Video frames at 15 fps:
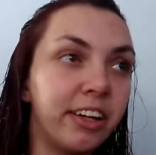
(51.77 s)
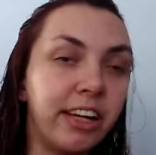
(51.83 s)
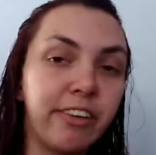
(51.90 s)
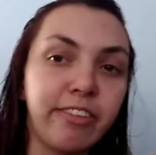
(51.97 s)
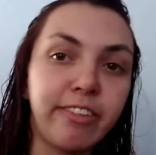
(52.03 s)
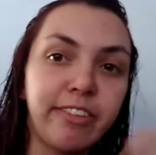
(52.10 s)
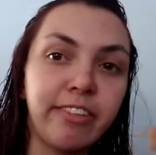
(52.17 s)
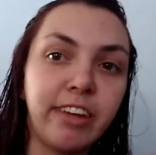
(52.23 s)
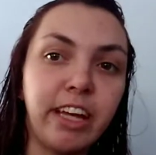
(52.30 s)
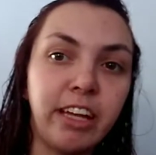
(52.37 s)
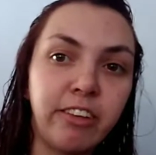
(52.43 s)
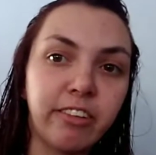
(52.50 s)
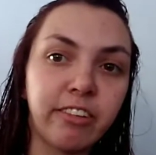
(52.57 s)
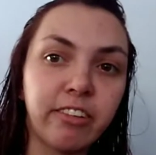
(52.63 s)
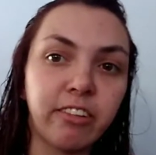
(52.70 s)

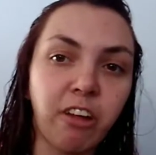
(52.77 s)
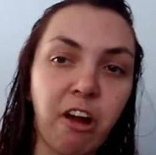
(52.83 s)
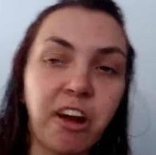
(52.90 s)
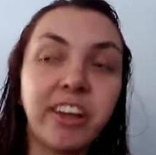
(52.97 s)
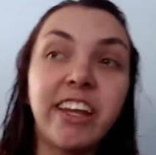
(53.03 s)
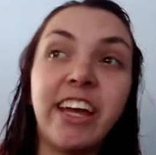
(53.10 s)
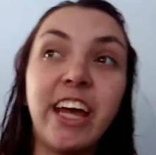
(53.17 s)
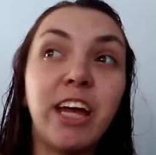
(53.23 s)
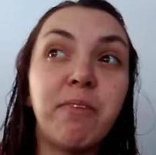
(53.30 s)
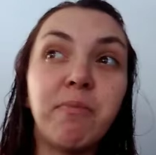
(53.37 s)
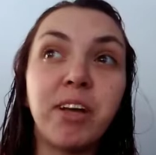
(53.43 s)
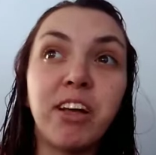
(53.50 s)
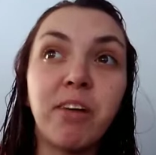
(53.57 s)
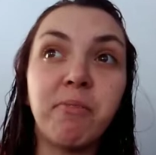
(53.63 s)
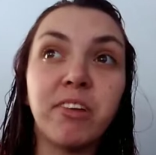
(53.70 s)
it's starting to hit
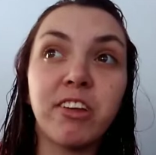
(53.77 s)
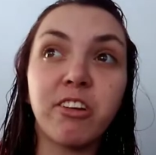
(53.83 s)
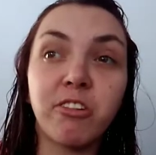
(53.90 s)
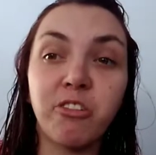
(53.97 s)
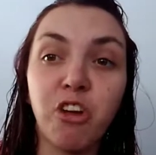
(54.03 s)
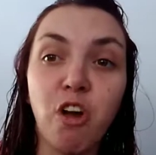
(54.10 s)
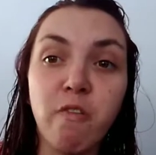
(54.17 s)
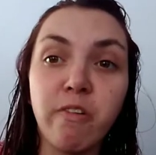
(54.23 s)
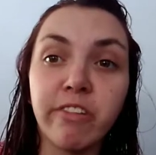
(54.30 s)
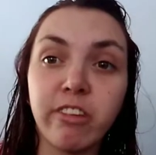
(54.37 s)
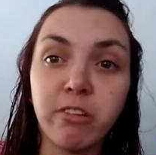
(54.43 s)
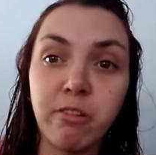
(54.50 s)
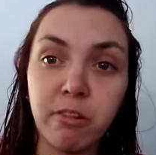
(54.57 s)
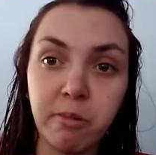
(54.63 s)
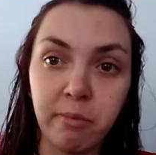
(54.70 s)
me. I'm a little nervous,
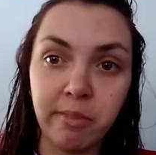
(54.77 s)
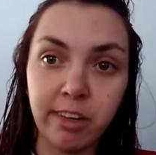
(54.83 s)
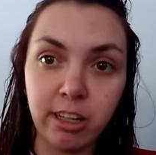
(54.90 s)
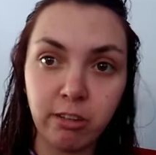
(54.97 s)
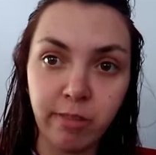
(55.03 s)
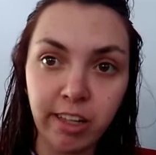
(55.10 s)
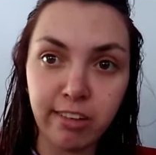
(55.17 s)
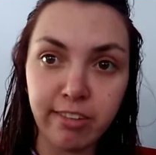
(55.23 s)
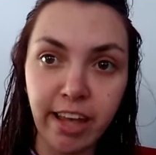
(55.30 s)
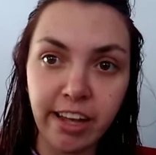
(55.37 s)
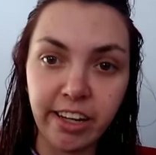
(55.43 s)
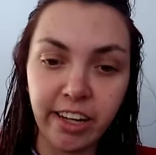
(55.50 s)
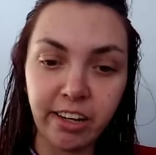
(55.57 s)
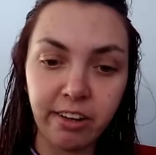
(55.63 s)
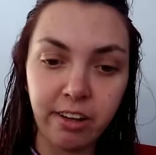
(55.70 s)
I'm a little
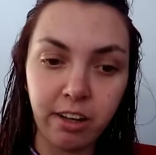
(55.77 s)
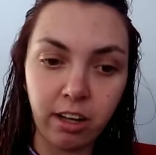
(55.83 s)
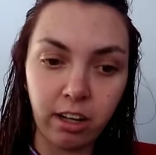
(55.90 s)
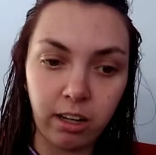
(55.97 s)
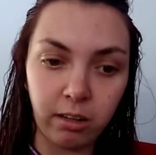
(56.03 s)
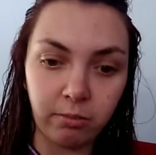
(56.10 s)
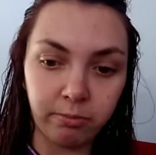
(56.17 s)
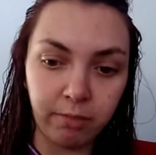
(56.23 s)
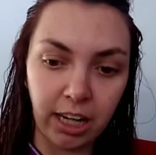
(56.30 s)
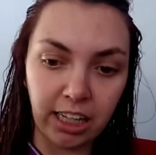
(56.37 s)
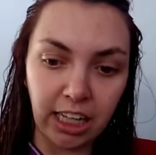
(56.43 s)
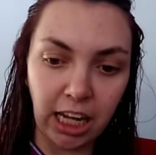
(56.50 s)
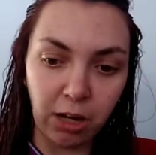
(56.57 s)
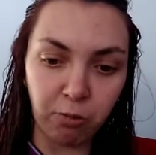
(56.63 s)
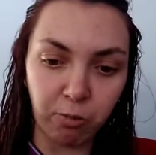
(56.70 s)
excited. I
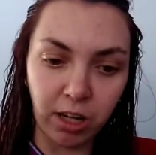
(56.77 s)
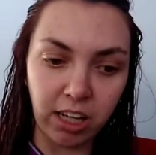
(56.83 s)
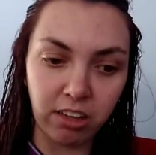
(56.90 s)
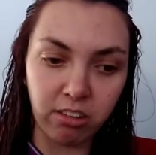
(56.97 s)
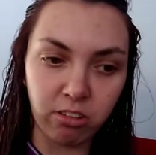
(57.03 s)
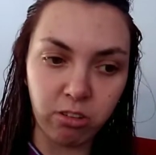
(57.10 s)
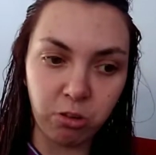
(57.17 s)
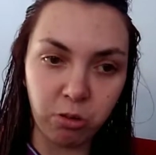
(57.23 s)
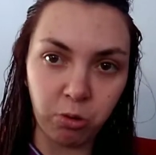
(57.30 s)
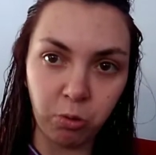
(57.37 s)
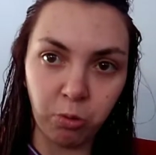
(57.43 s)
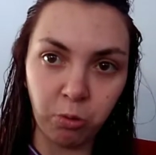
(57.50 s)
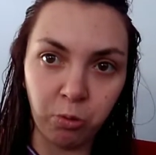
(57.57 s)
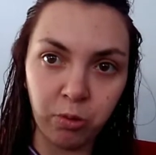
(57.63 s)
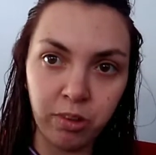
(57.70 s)
can't wait
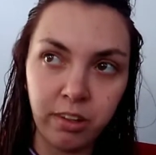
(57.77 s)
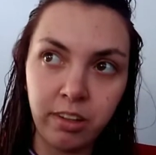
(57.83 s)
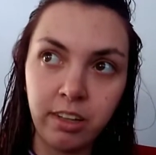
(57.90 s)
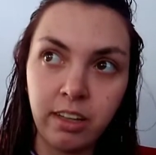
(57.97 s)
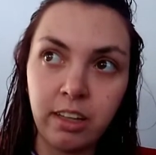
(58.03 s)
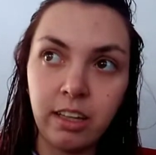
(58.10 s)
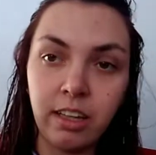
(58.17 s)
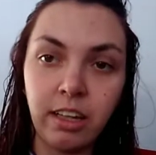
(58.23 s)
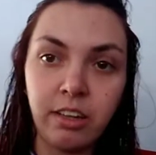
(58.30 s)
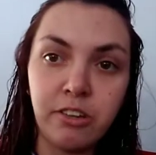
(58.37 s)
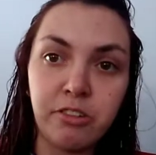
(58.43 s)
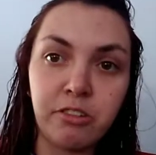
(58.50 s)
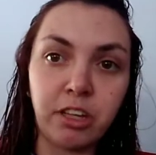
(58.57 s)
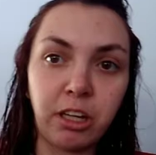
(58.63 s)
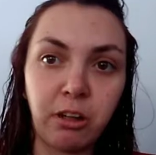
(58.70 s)
to
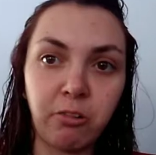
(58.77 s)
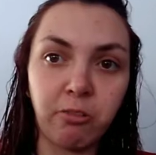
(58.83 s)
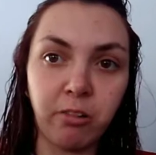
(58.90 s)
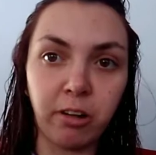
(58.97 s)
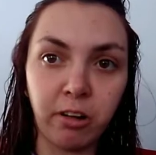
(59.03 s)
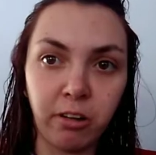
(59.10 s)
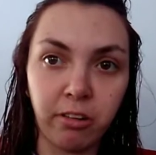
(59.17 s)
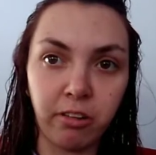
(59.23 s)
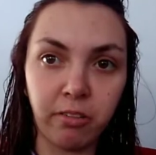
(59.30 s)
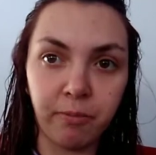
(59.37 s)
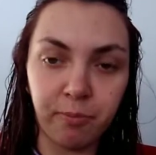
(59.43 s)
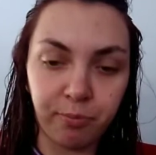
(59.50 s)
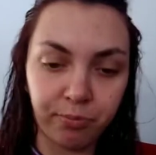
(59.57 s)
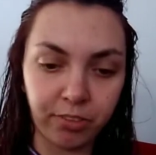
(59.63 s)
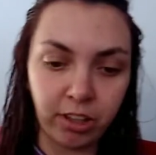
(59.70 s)
see where
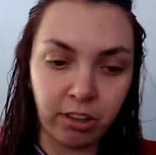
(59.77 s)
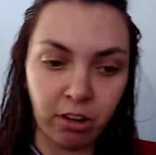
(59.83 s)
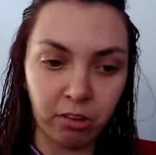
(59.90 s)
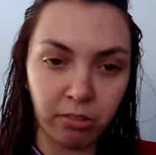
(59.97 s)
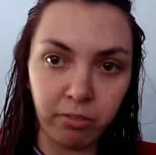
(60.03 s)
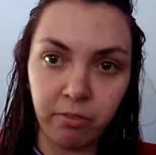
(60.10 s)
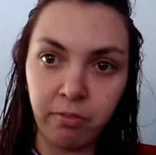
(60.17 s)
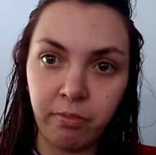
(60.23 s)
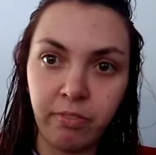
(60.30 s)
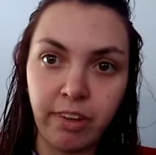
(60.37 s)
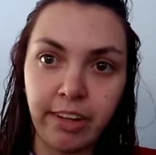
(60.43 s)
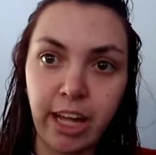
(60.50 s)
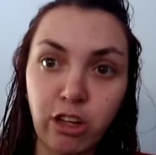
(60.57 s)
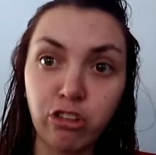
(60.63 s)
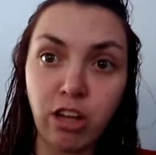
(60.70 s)
the
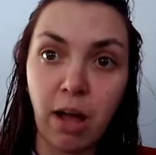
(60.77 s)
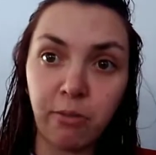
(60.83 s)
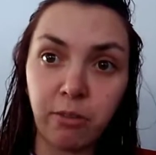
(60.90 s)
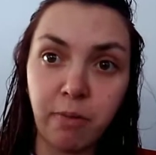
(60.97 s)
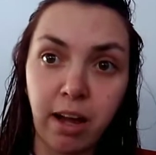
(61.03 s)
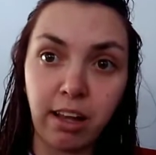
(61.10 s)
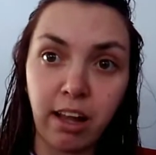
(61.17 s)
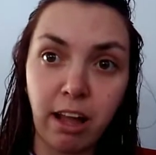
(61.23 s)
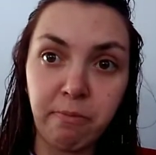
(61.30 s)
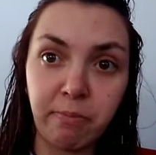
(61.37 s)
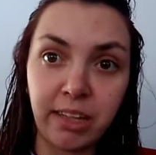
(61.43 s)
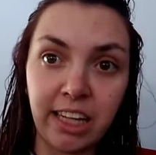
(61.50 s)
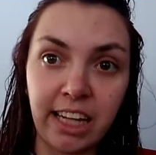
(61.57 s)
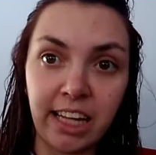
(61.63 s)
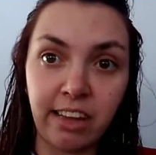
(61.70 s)
next chapter of my life
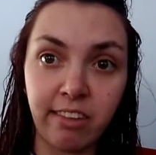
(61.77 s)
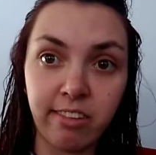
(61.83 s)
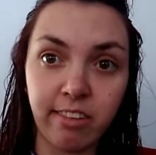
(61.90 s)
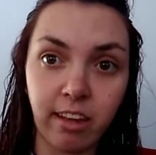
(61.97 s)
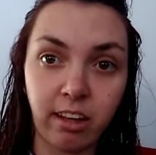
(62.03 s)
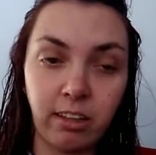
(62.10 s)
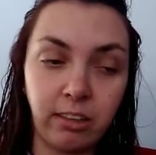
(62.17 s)
begins.